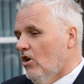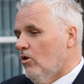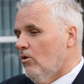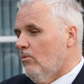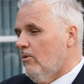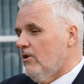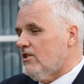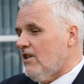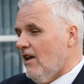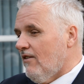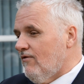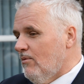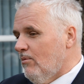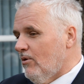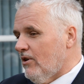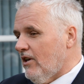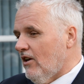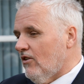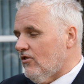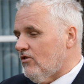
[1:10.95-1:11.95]
Almost
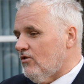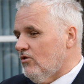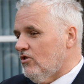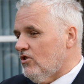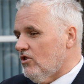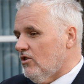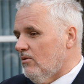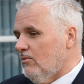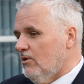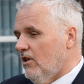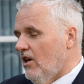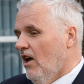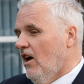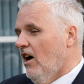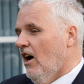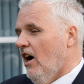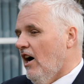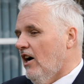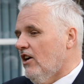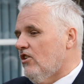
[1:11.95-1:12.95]
everybody else took German,
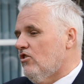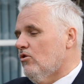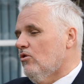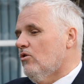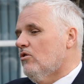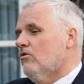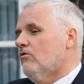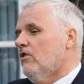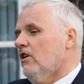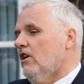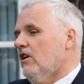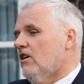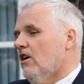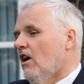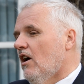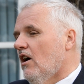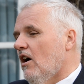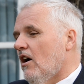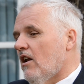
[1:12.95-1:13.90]
I took Greek,